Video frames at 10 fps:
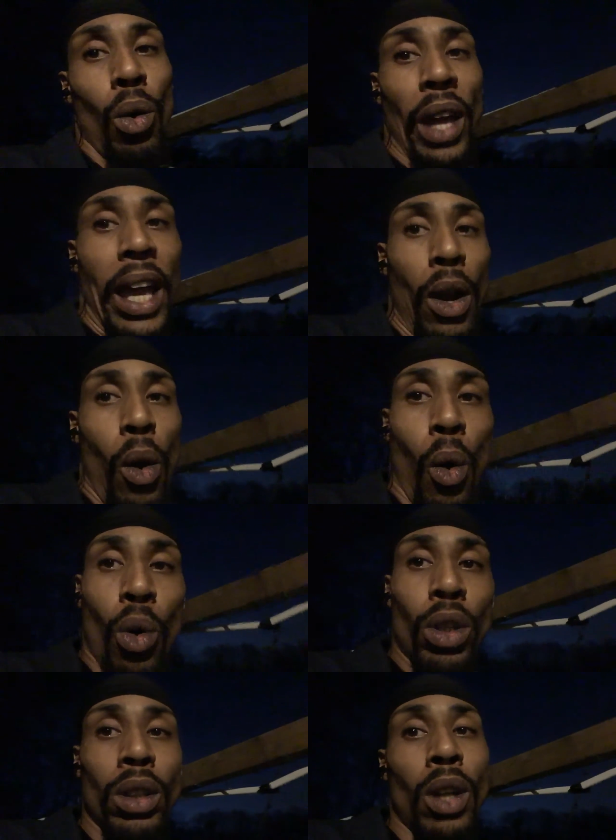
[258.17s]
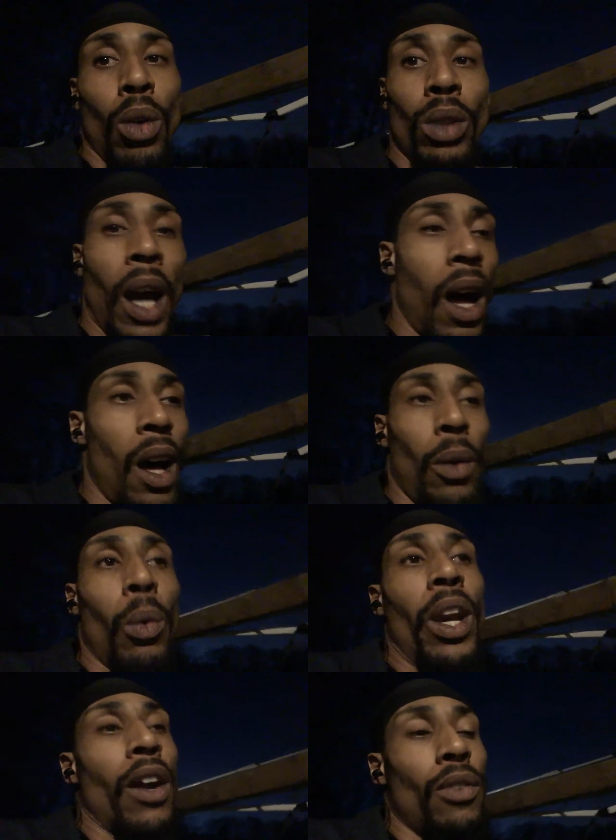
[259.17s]
head, horned goat god,
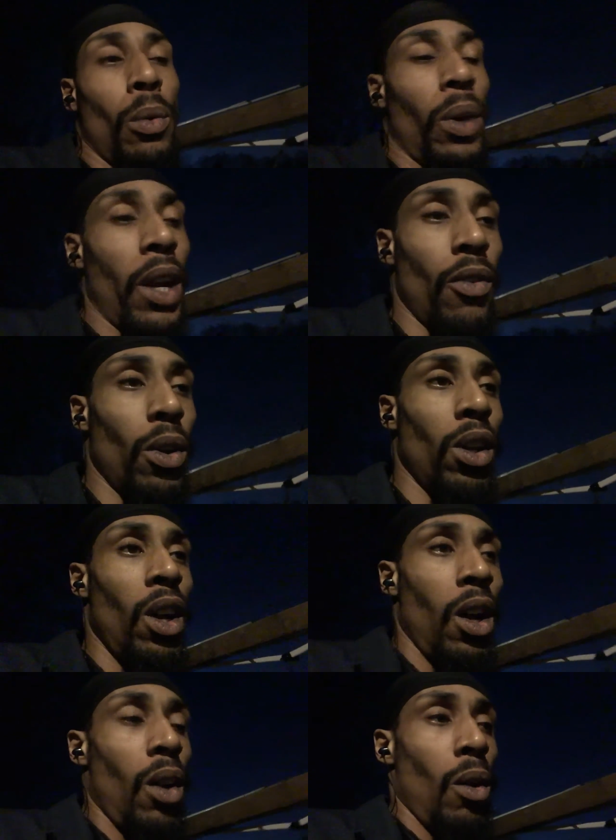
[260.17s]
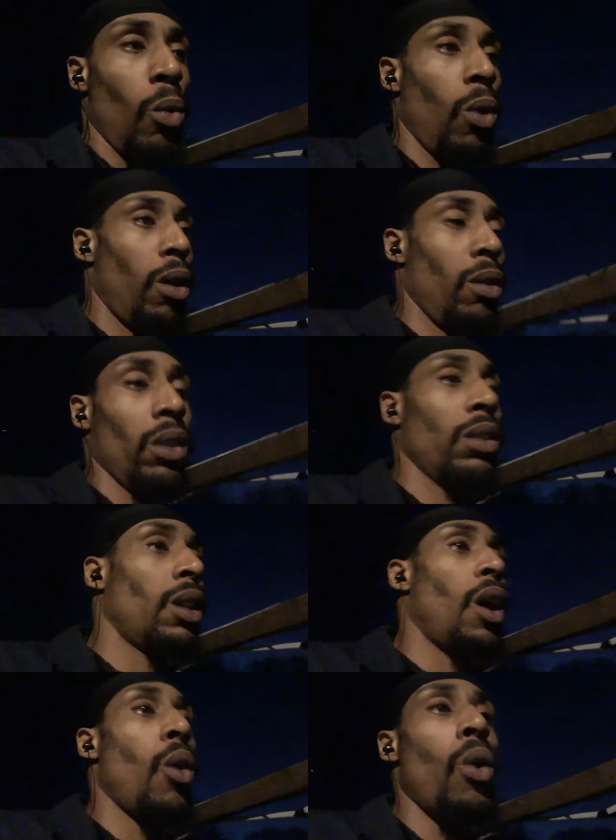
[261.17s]
whatever. Well,
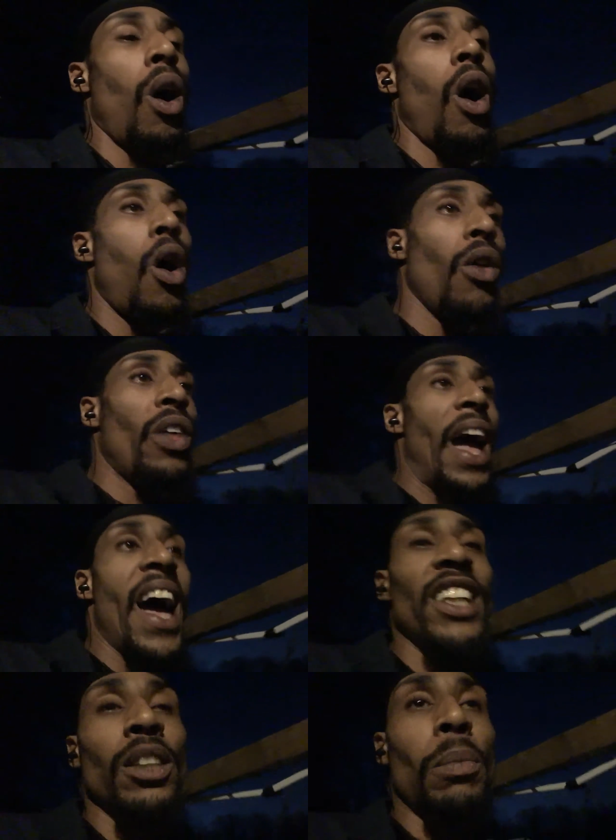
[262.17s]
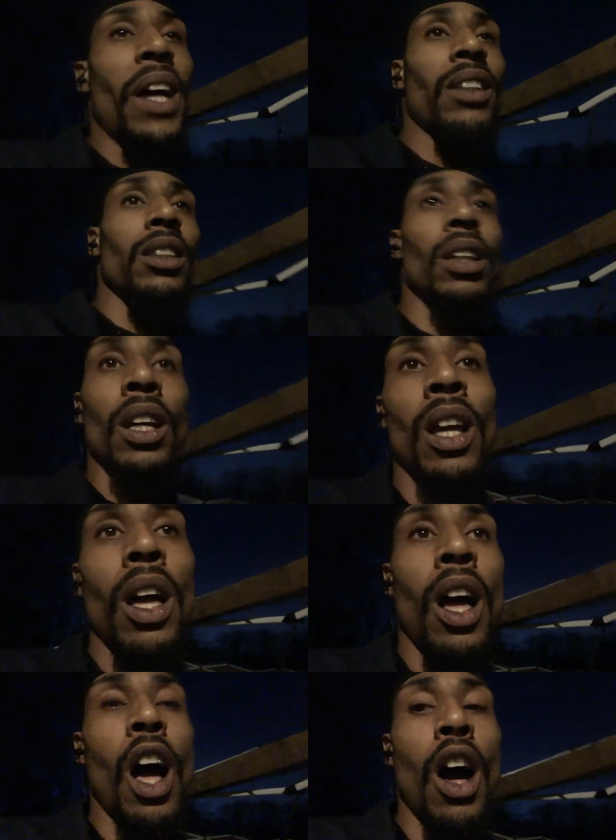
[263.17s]
all the aspects
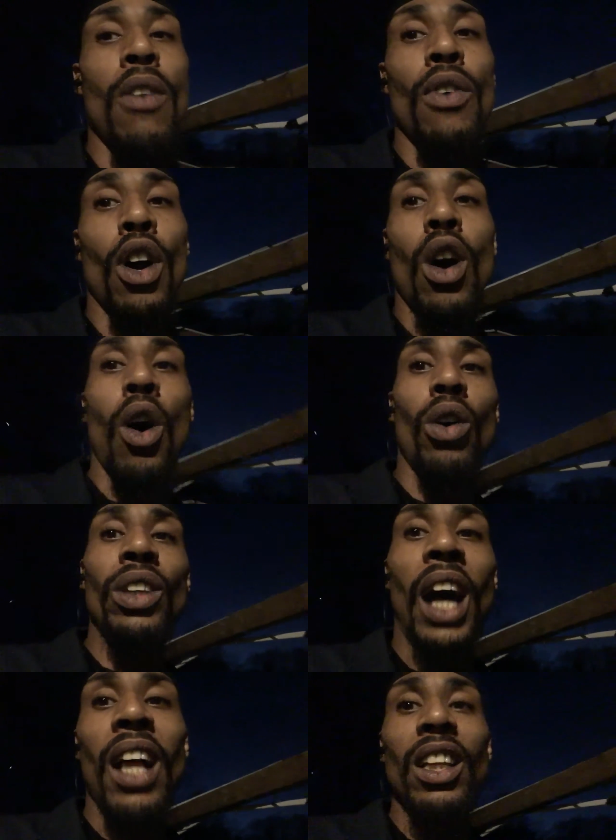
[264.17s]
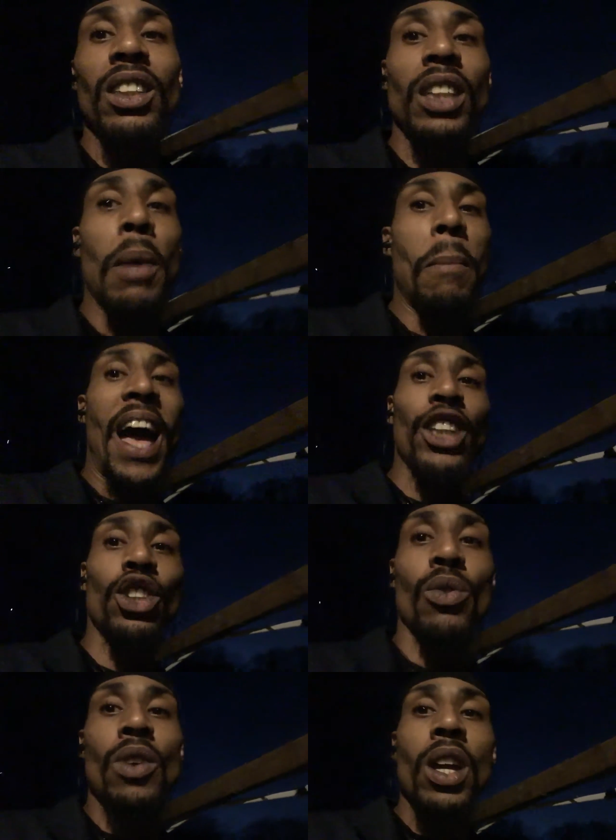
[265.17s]
of occult knowledge and
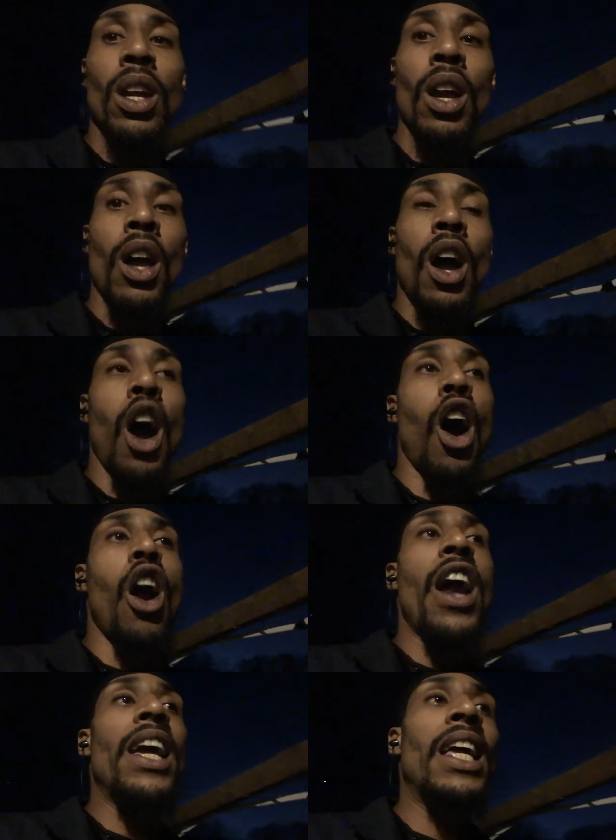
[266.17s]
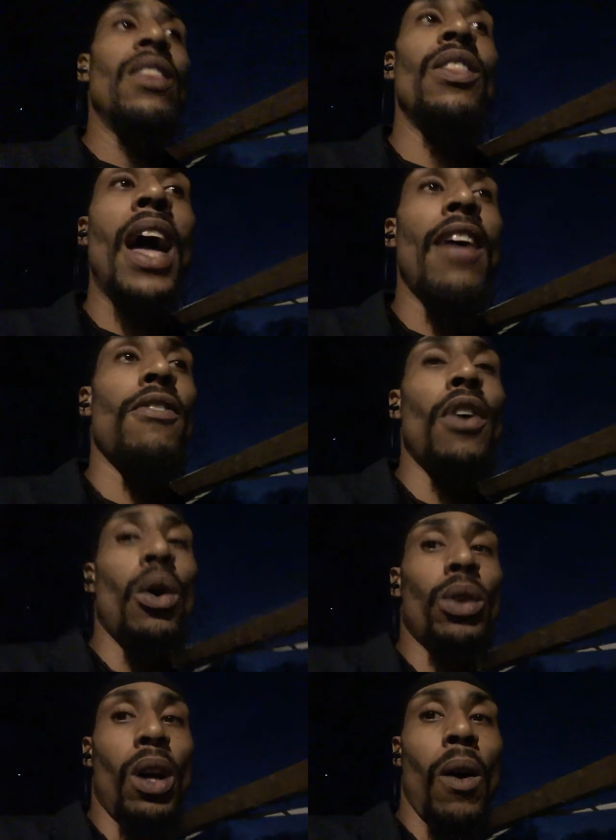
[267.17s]
mastery are in that
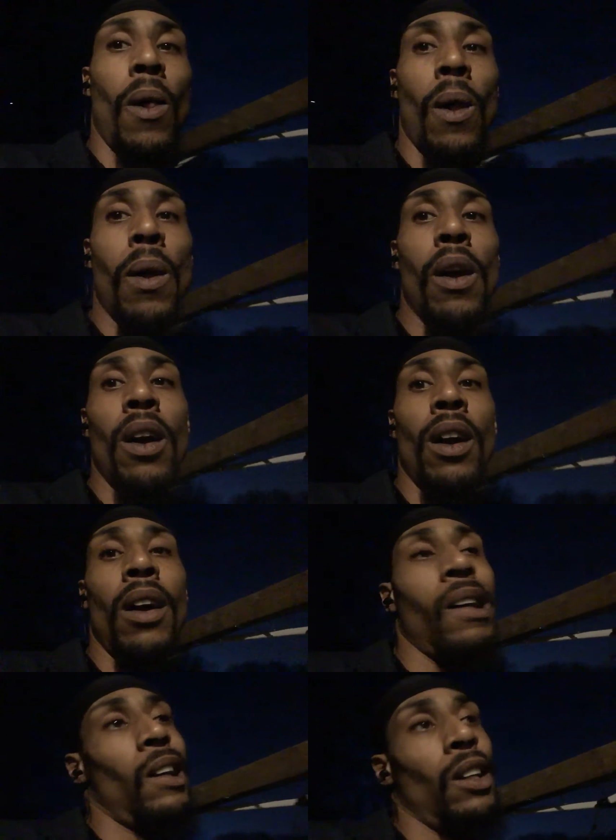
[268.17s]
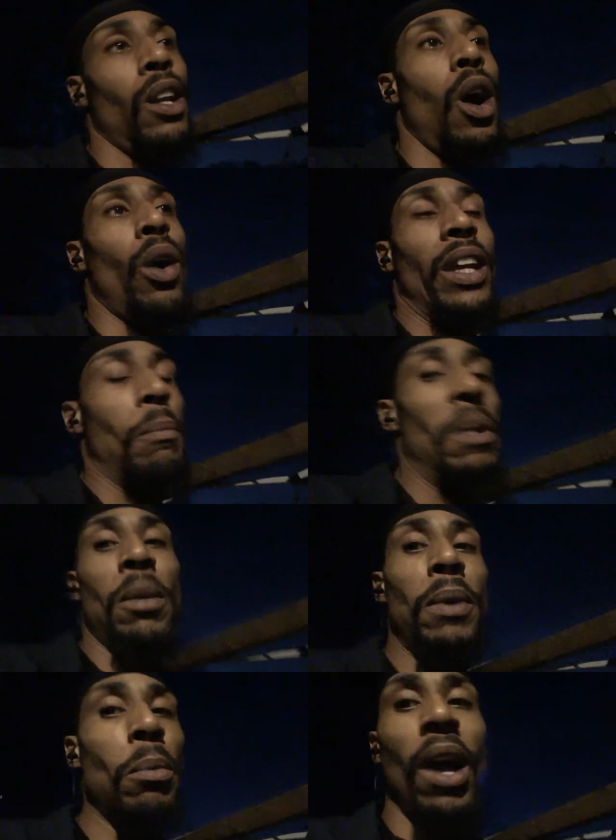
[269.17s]
photo. And many
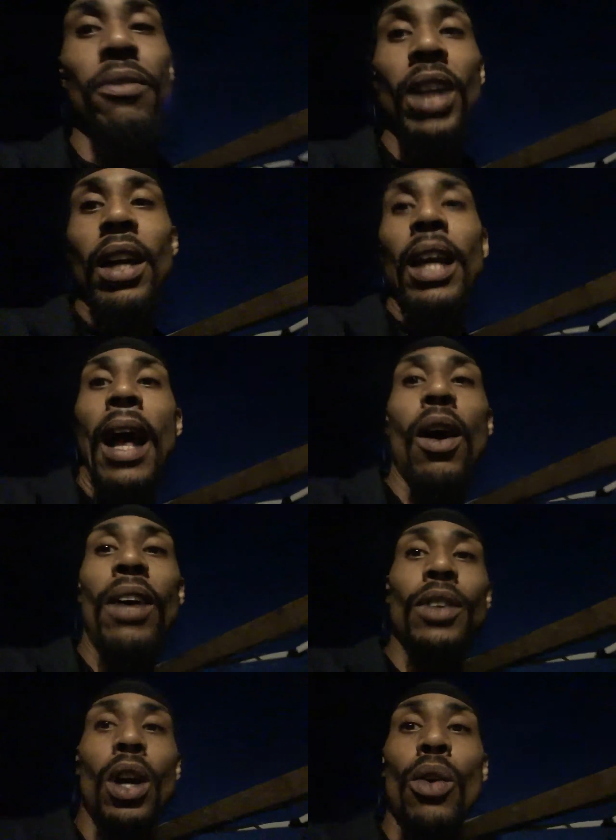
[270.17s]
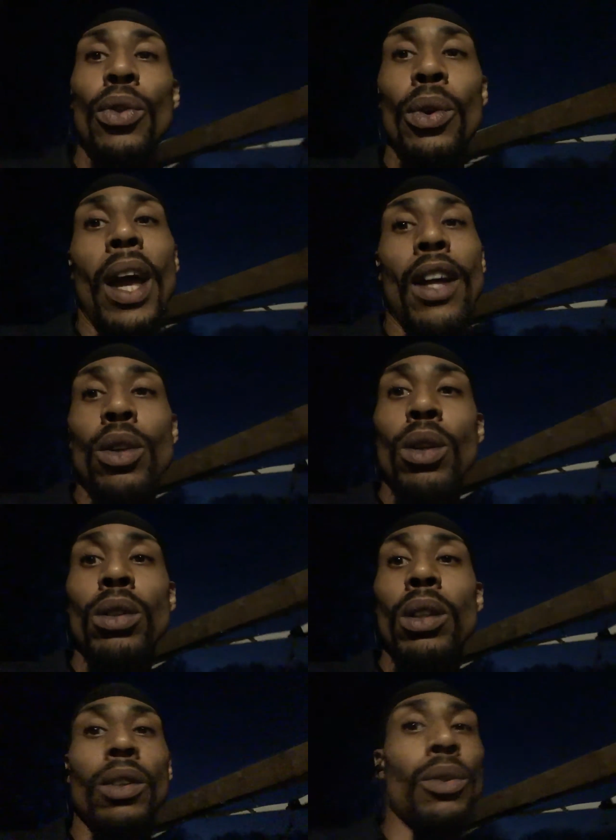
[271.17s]
people have done it. I don't have to go through that. You
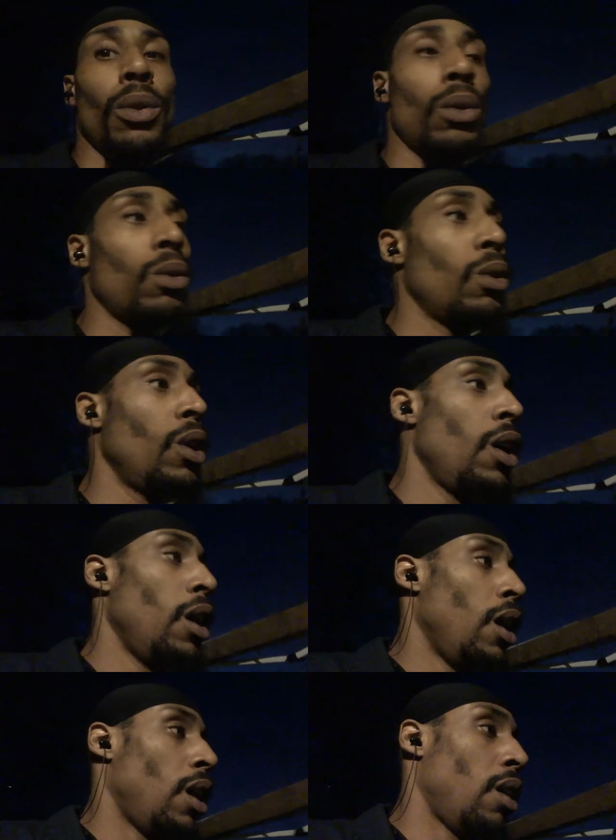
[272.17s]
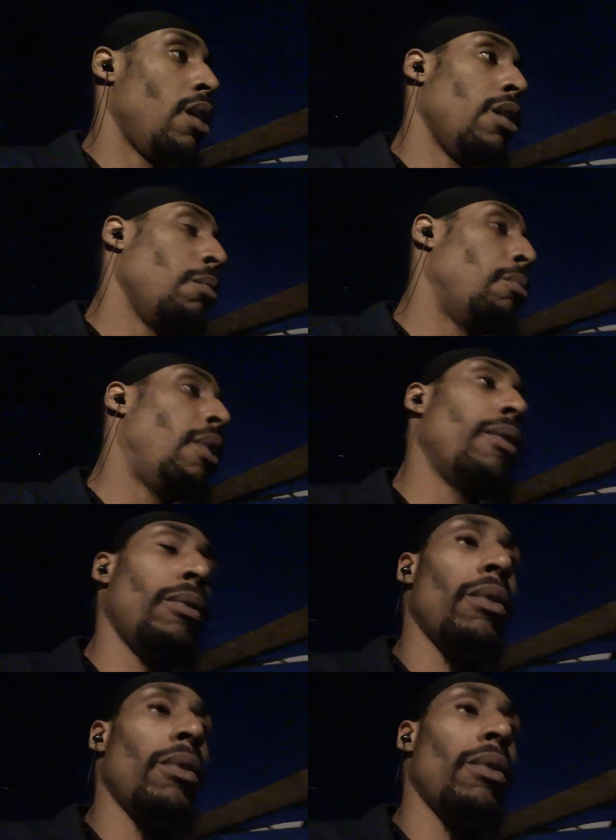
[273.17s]
can look through, but